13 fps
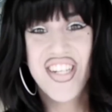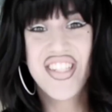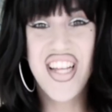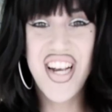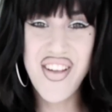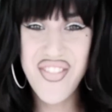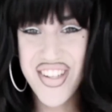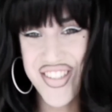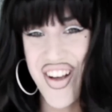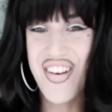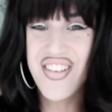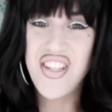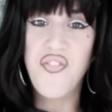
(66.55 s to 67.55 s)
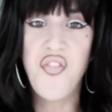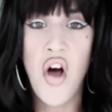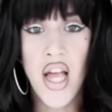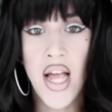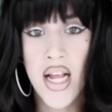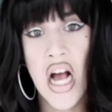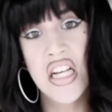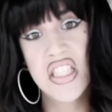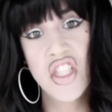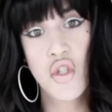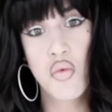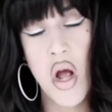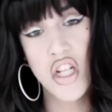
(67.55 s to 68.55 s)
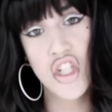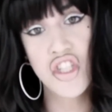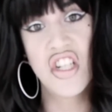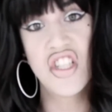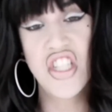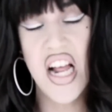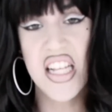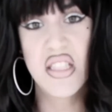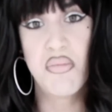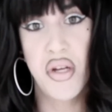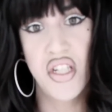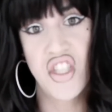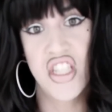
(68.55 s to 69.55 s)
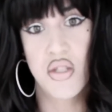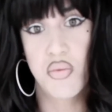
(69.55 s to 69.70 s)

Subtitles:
So let me know if the fucking casting directors are jealous bitches,